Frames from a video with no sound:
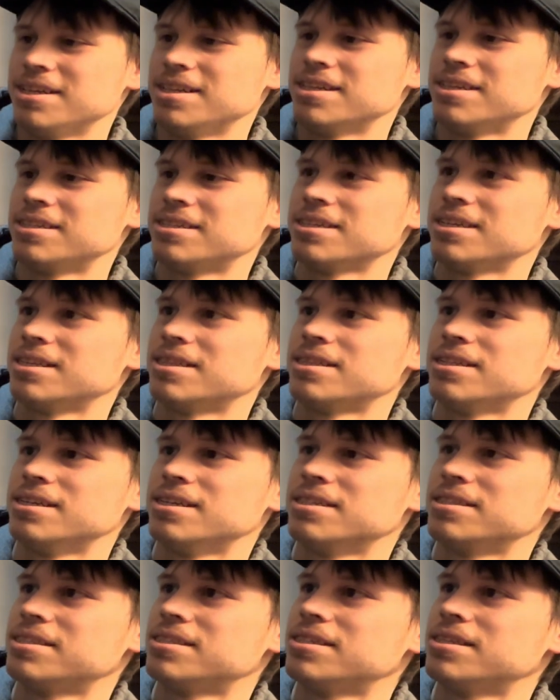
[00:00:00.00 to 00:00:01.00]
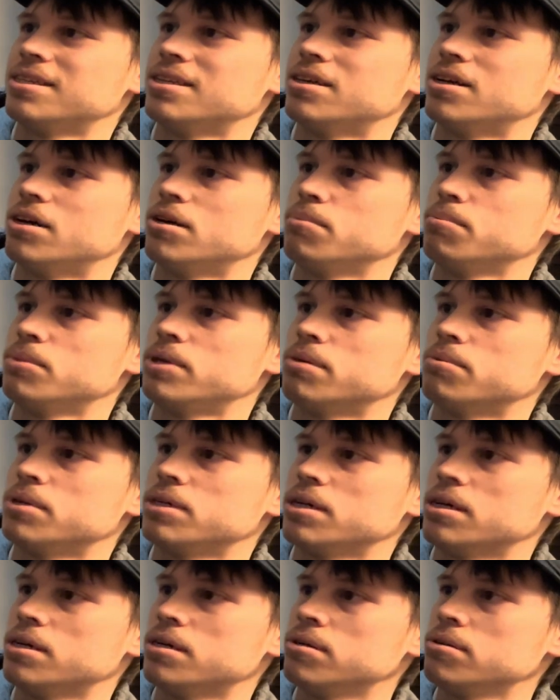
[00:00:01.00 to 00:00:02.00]
Let's get this. Oh, there we
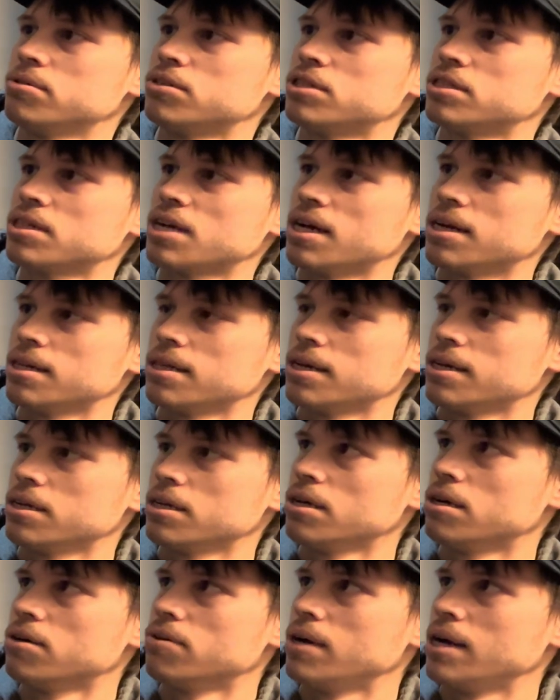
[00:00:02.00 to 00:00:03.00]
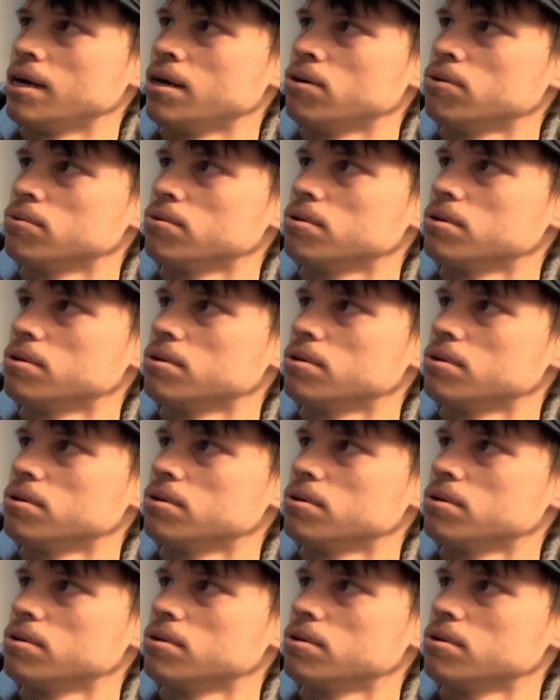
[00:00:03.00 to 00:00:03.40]
go. Just kind of let it go out.